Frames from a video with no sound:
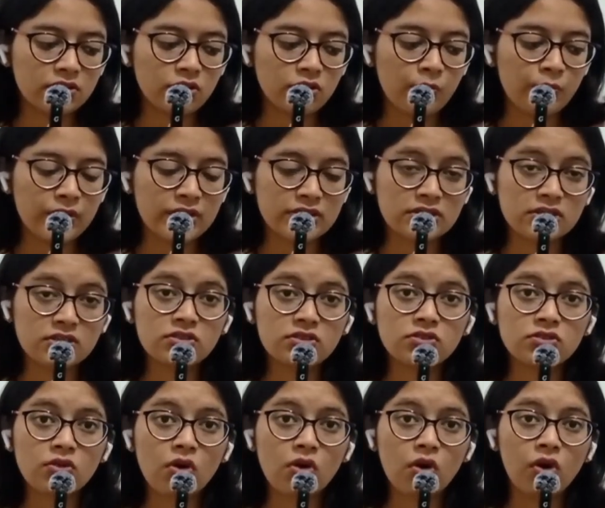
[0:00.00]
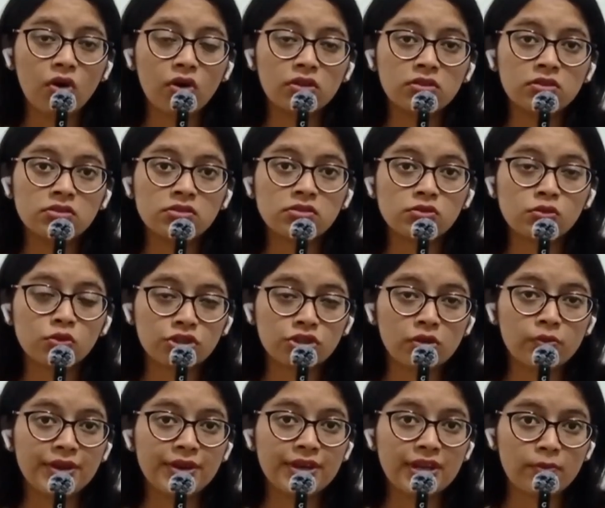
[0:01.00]
your presence on
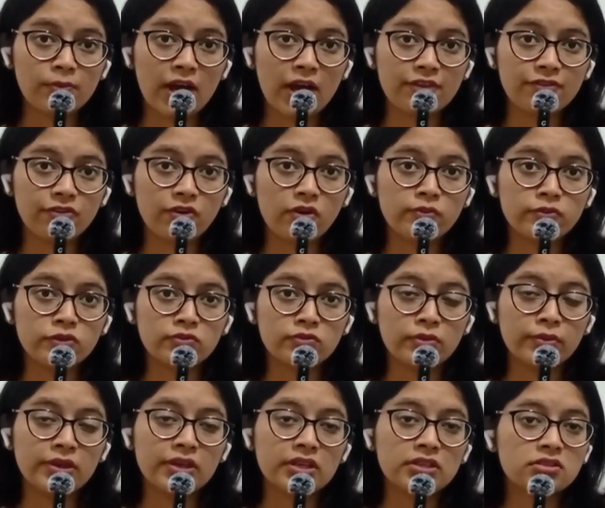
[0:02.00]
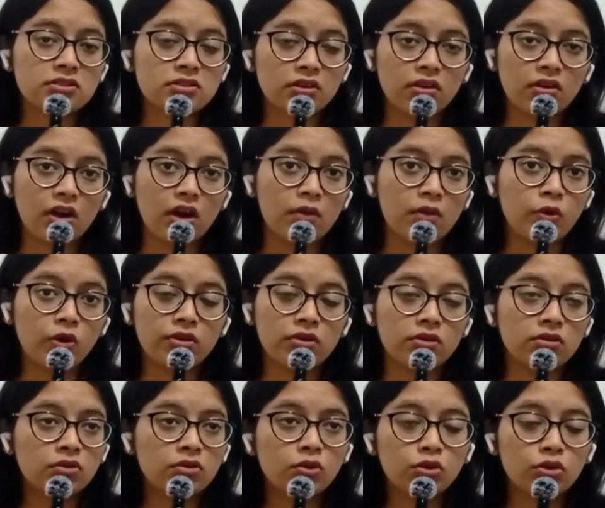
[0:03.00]
social media platforms, maybe Instagram or
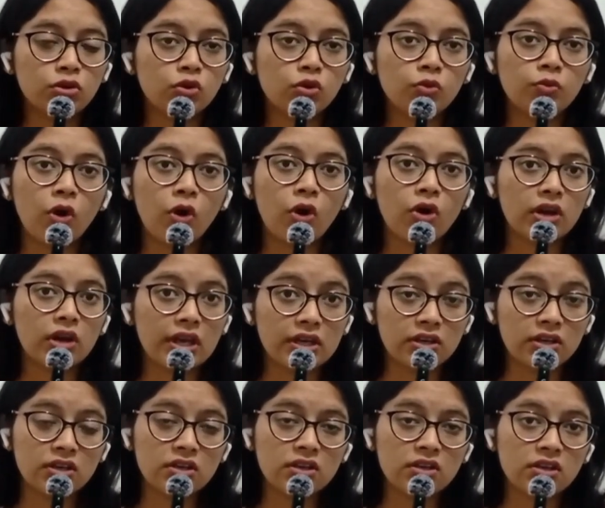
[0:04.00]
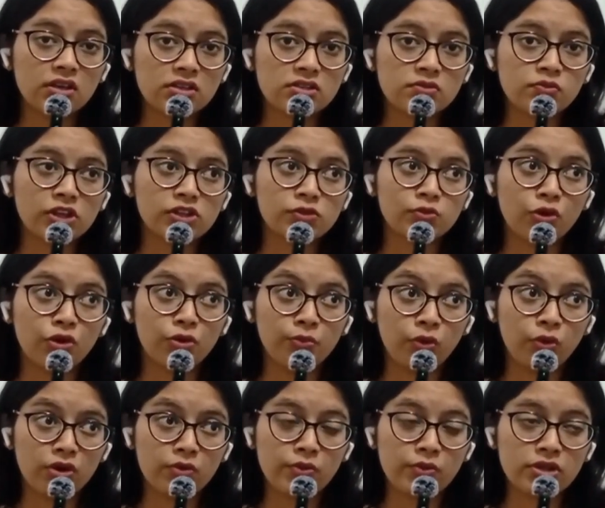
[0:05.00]
YouTube or LinkedIn, is much more
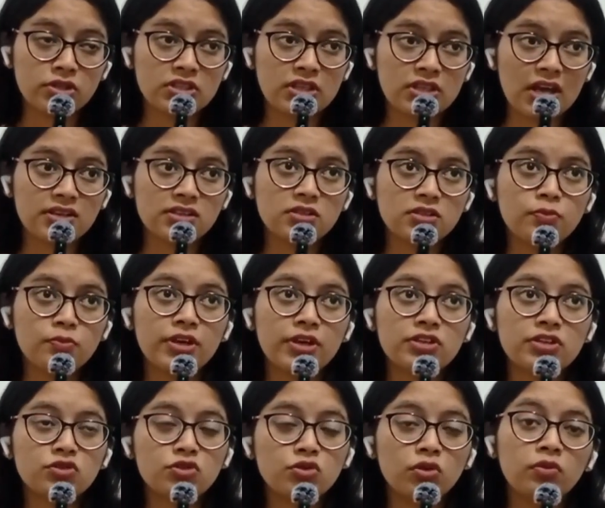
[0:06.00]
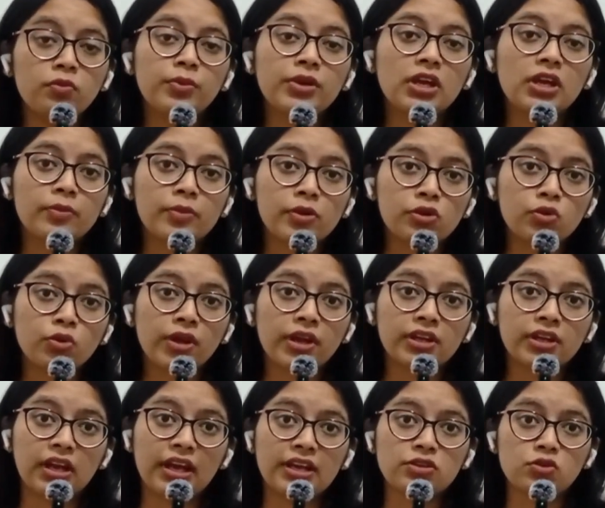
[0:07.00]
important, because that is the place you'll be able to
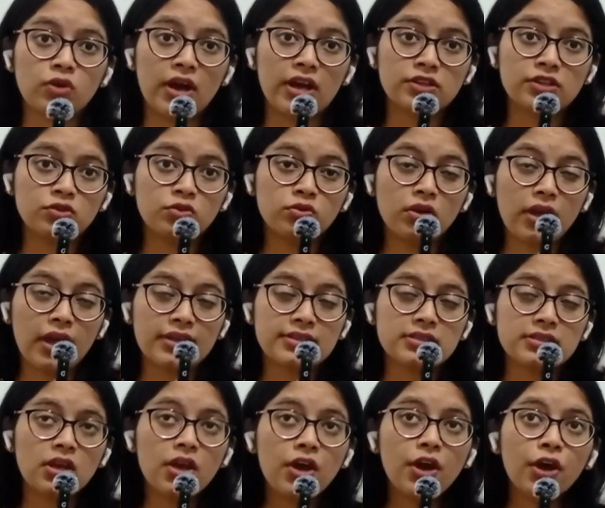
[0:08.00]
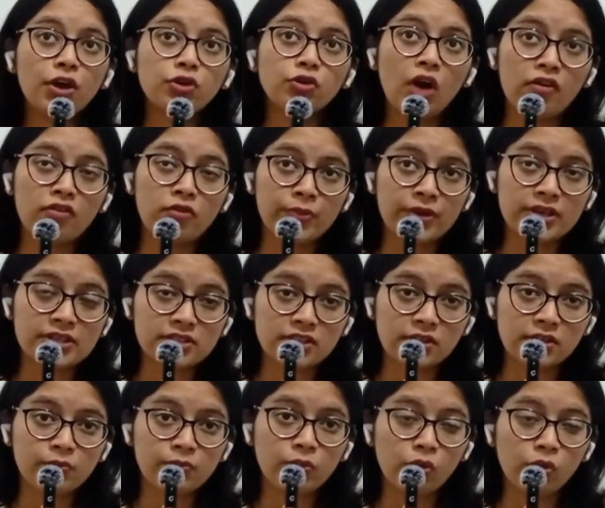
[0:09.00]
get clients. So as soon as you have a
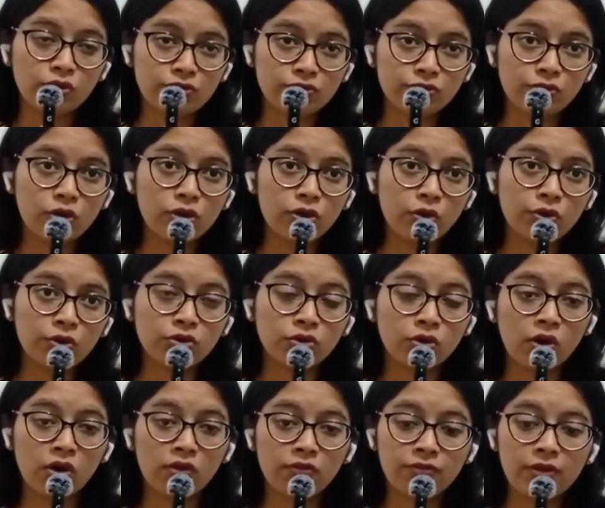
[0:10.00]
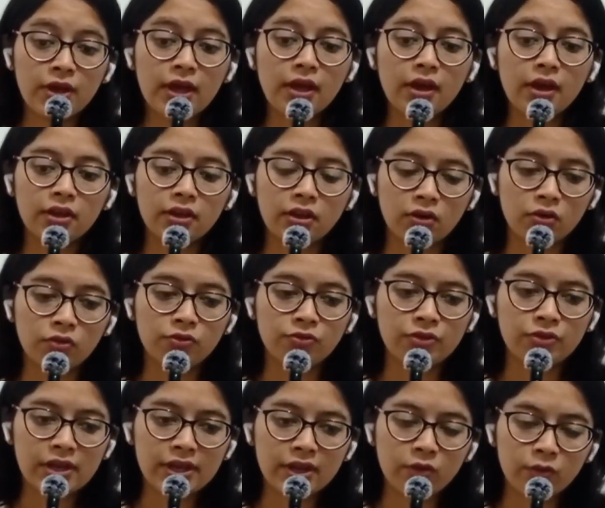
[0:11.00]
basic portfolio, you're
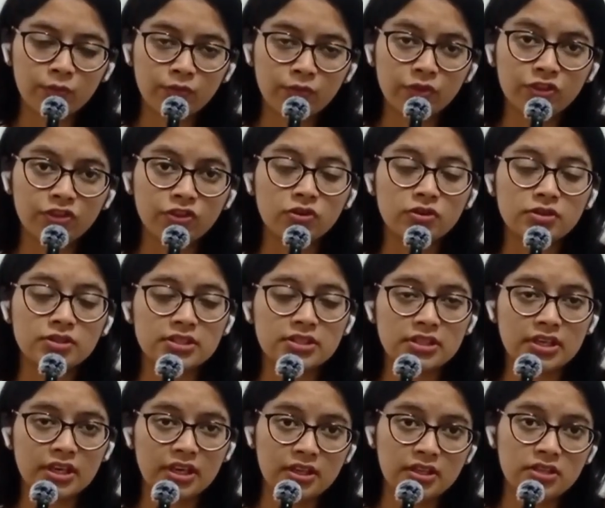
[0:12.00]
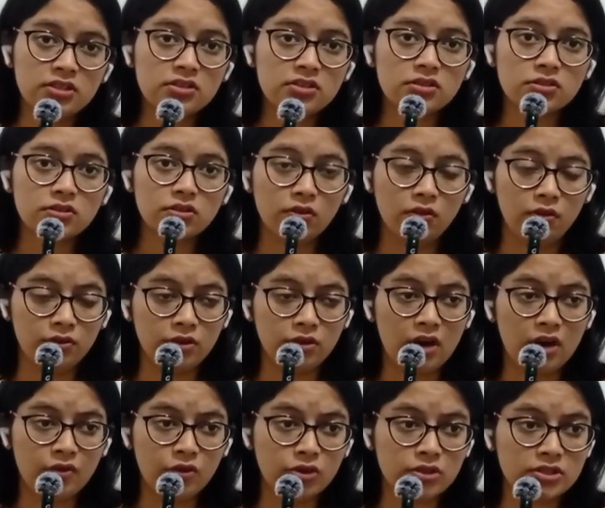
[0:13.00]
well equipped with your skills,
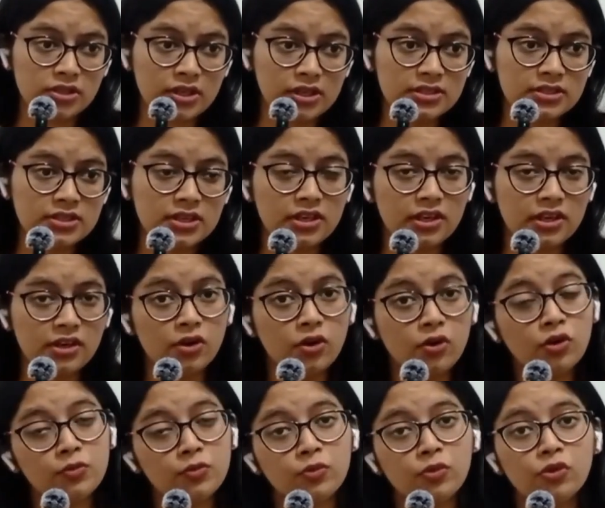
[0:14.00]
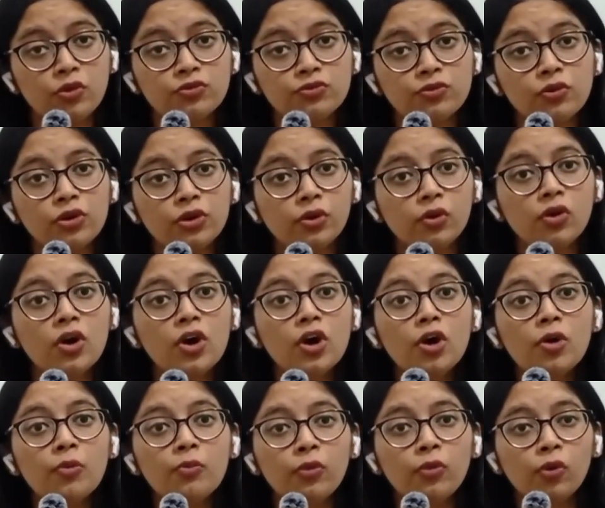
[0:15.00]
you have a good skill set and a good portfolio,
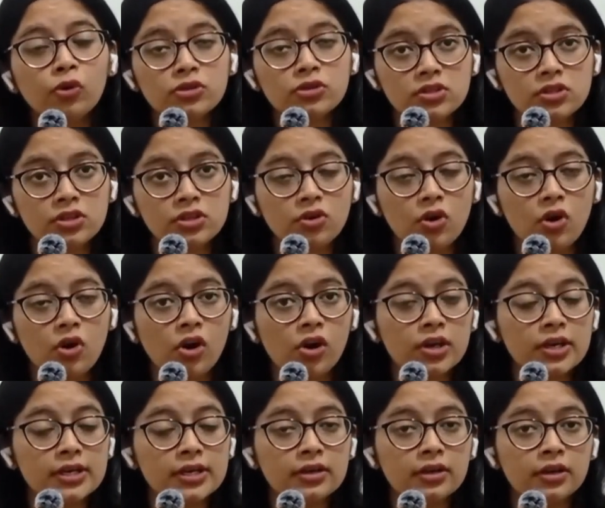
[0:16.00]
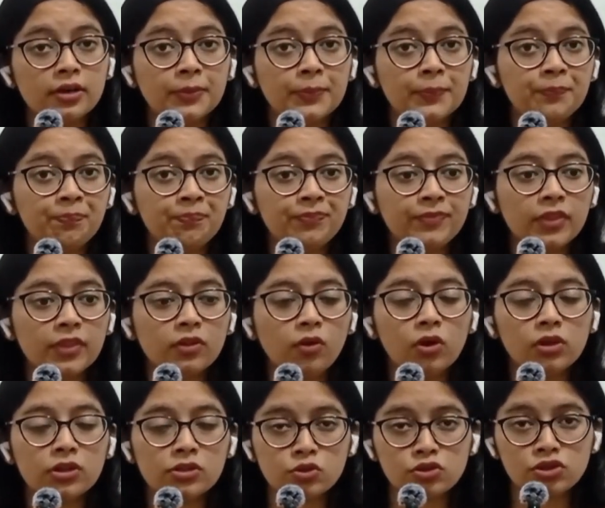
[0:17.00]
post it on
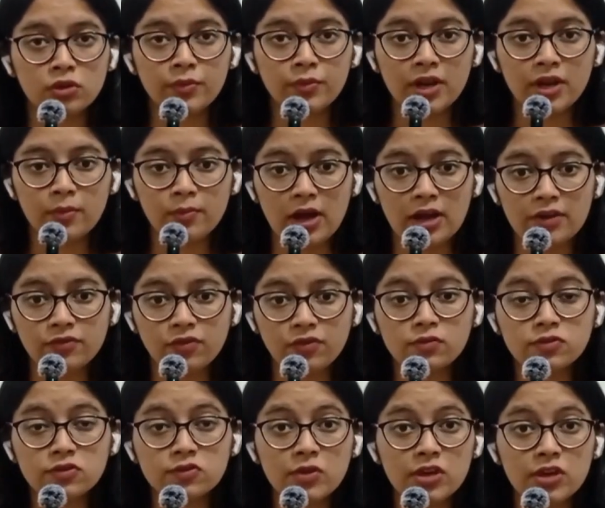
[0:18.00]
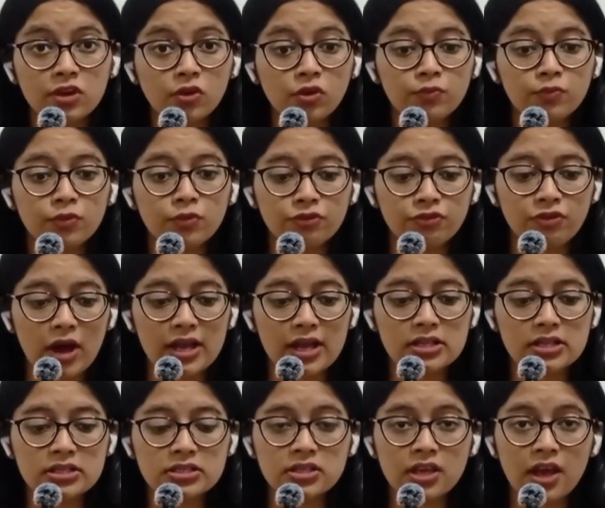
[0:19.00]
all the social media platforms, make good
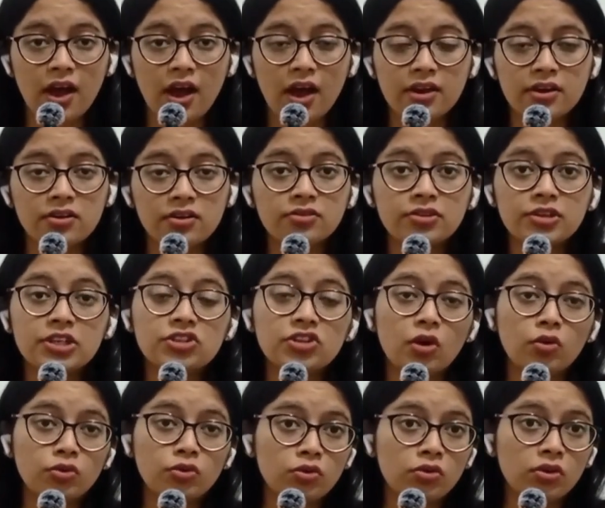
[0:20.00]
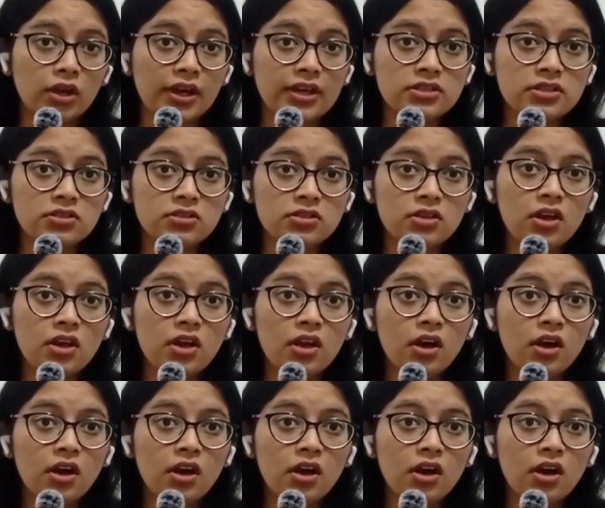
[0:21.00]
profiles and reach out to clients.